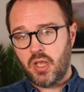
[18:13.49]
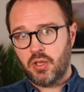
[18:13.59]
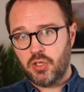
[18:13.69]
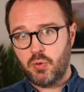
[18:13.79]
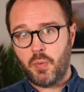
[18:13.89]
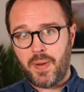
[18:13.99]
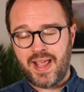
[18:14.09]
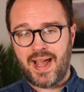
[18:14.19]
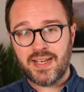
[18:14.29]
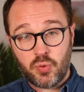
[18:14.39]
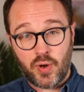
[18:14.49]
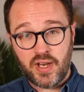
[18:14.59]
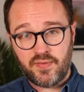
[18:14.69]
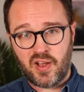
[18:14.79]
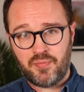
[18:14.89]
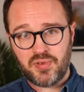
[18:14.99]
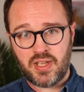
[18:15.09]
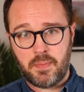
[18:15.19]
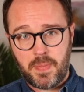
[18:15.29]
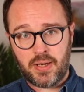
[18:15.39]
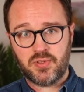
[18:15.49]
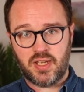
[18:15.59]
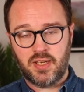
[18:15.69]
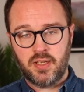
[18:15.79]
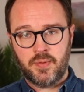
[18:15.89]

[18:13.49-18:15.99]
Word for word: you will pay a 25% penalty.